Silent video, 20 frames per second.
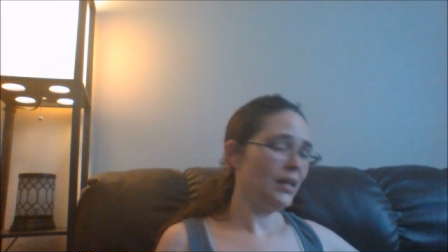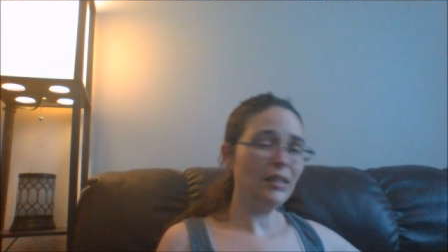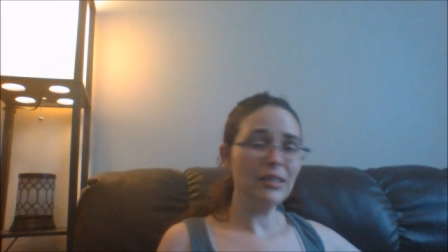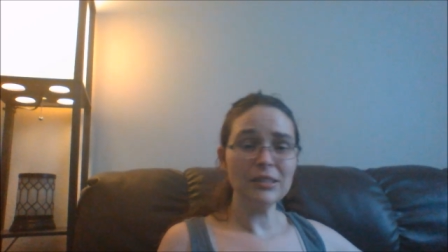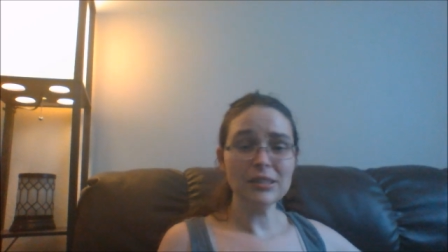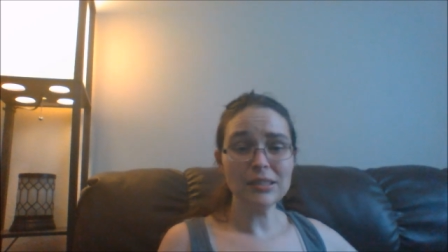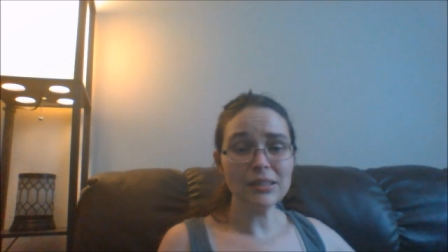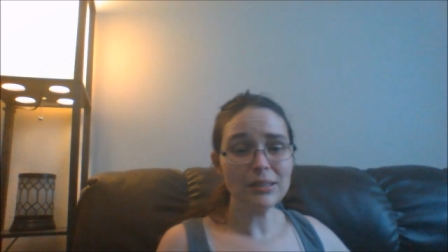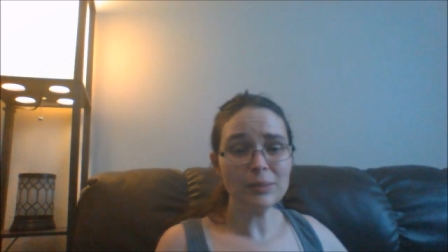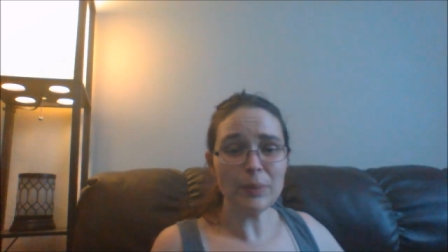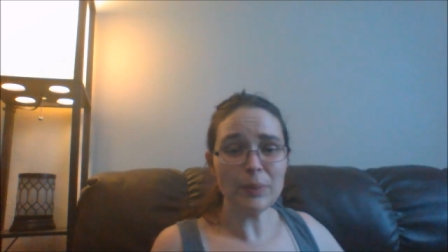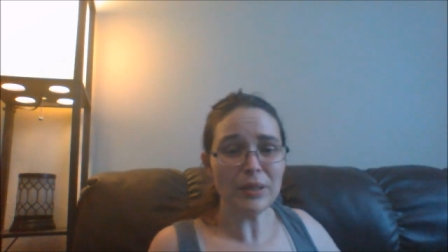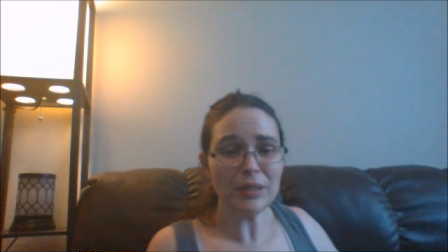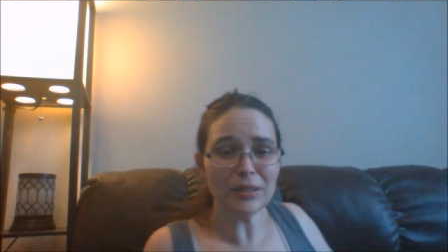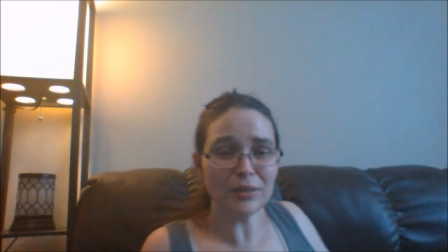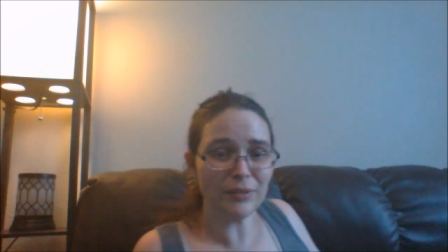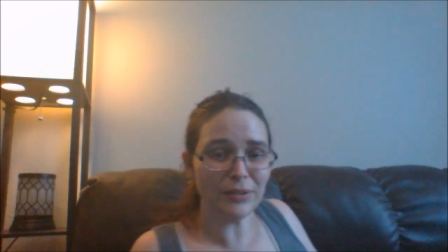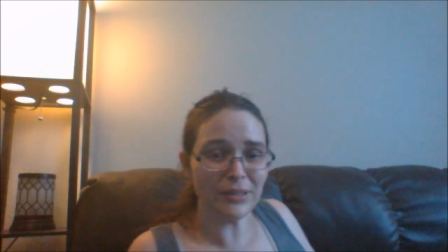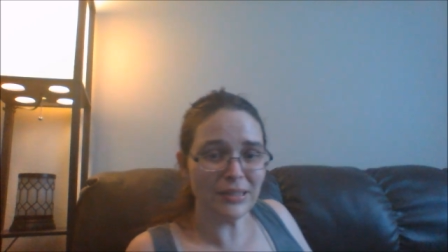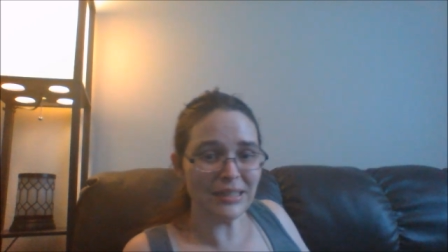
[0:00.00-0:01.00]
it's just
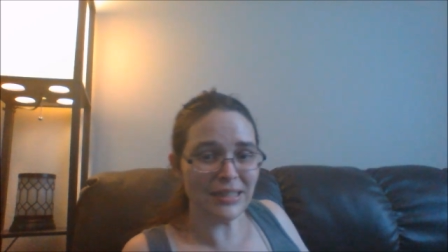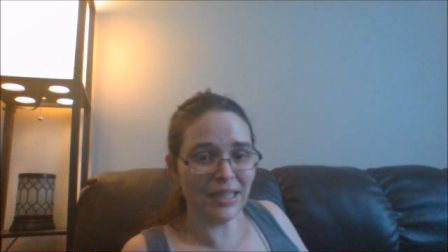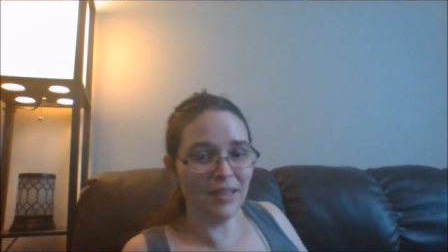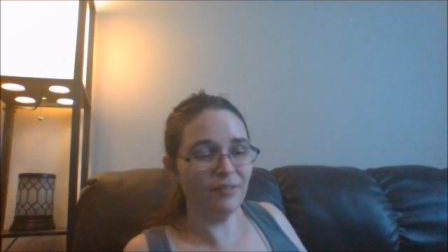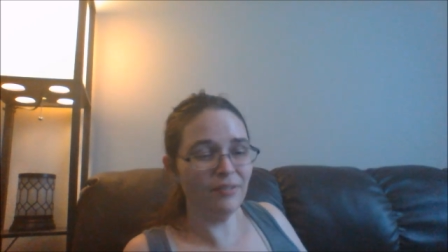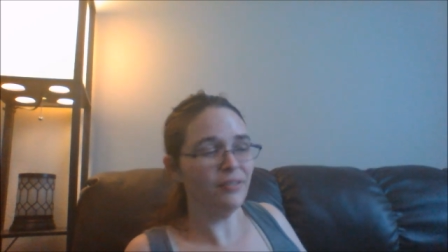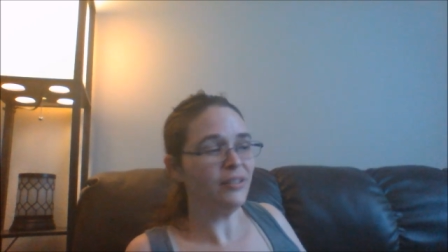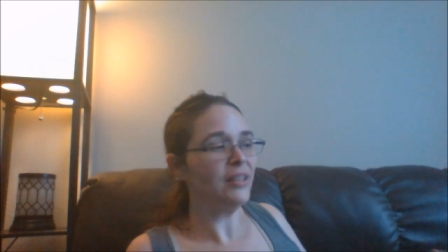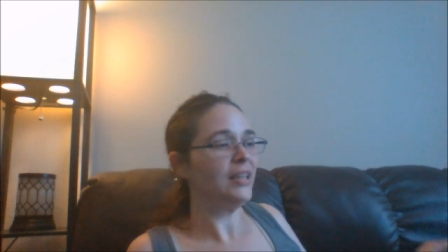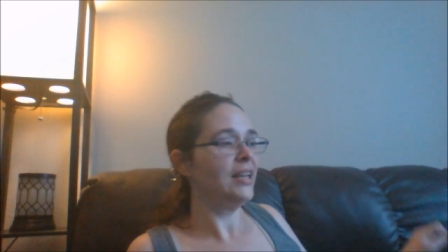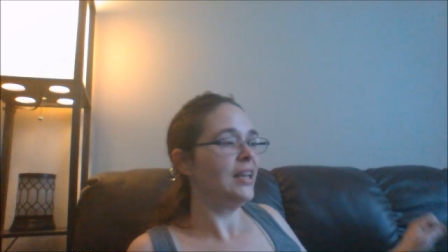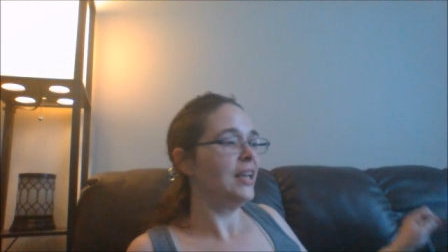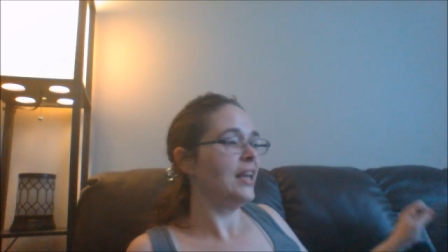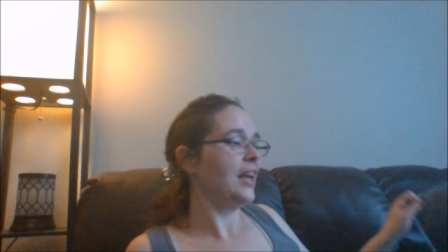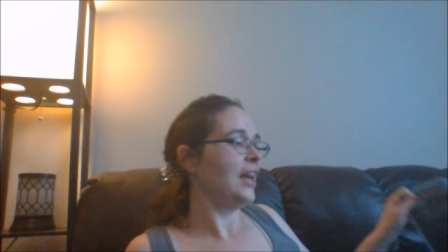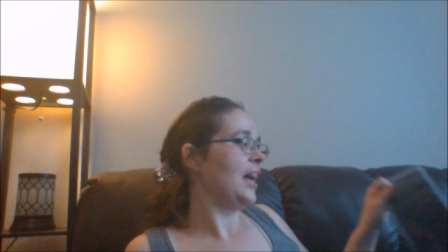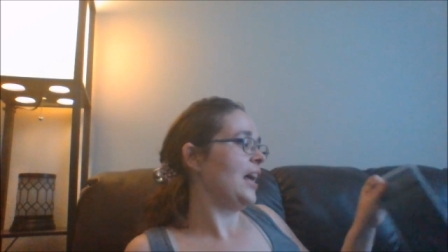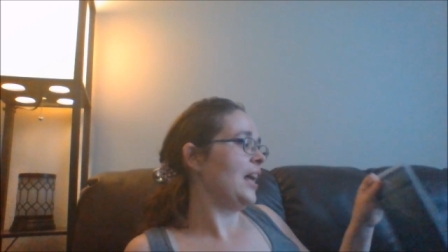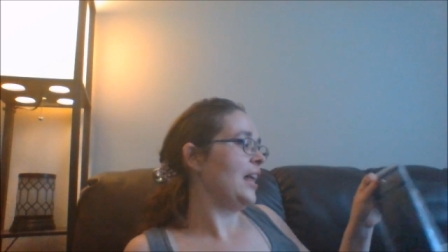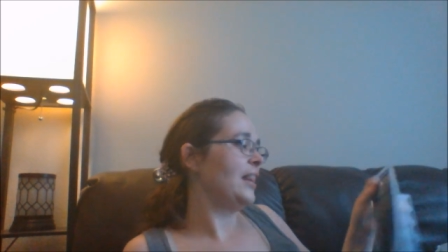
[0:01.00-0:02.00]
wonderful stuff.
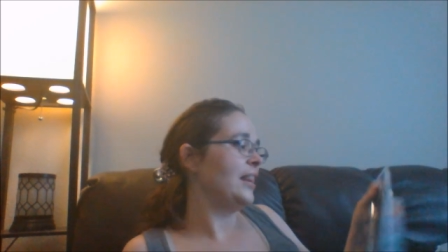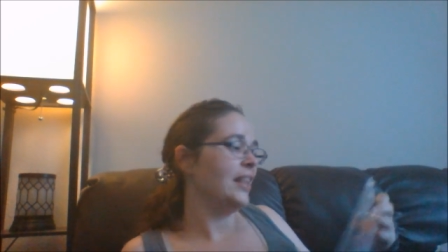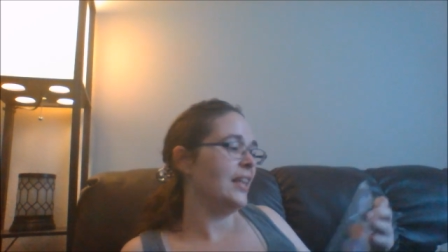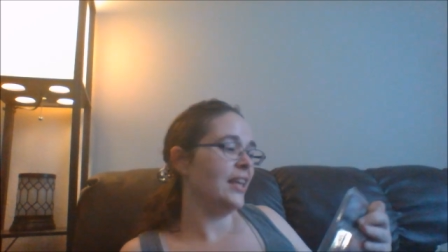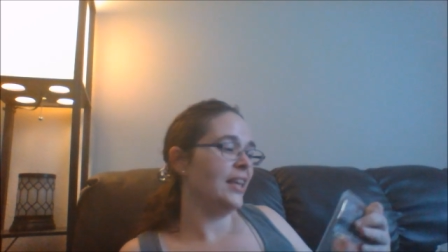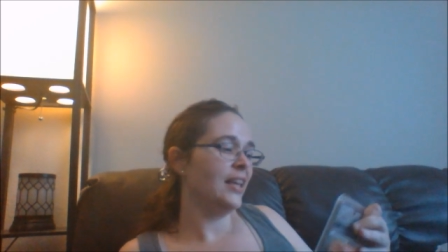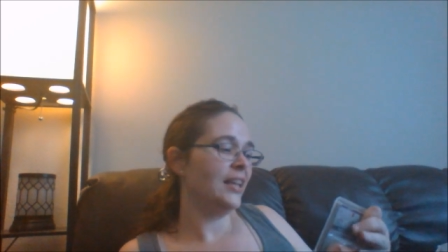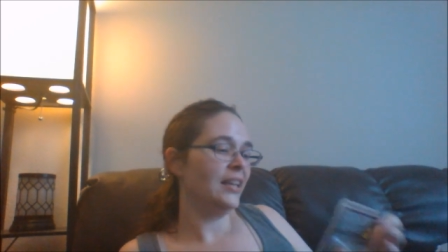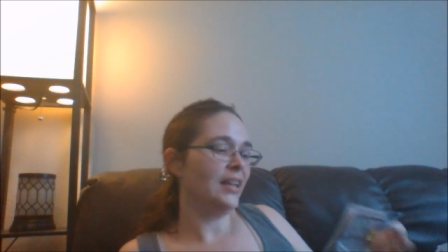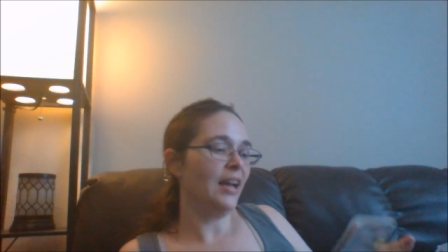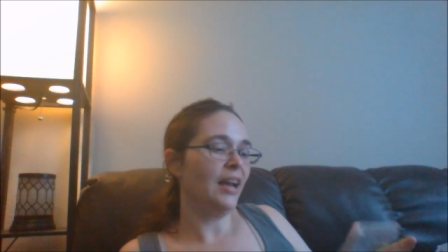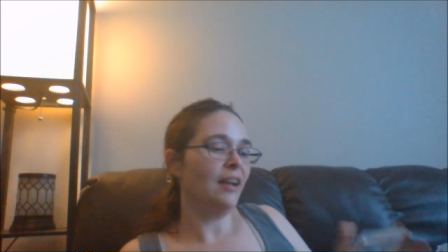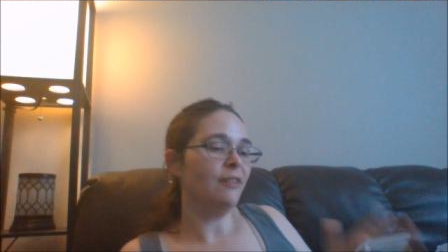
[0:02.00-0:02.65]
And then